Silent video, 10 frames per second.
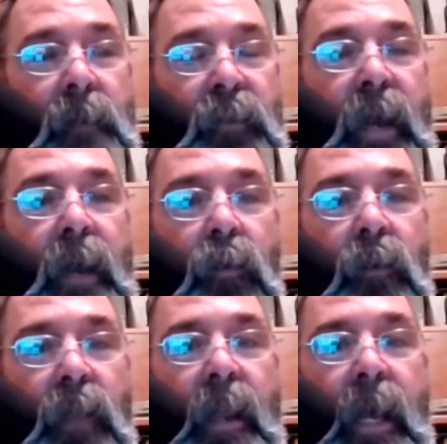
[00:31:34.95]
but
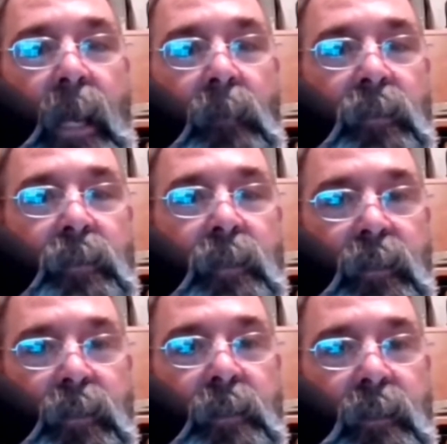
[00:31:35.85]
that animal
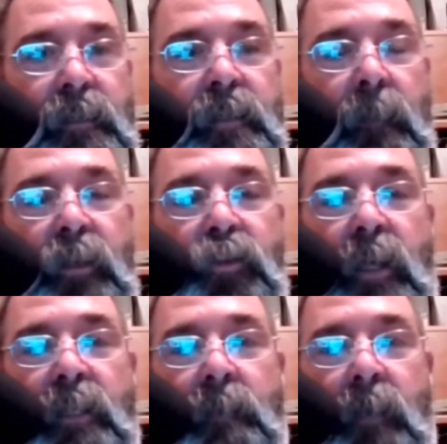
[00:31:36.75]
is somewhat
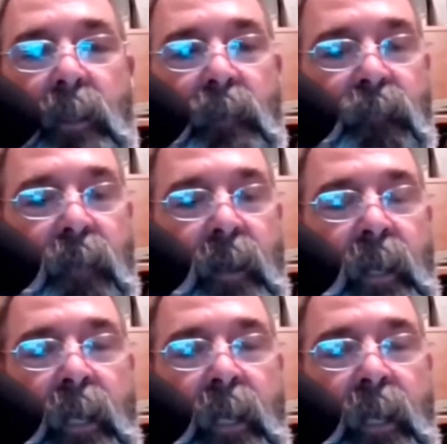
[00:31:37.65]
traceable. And if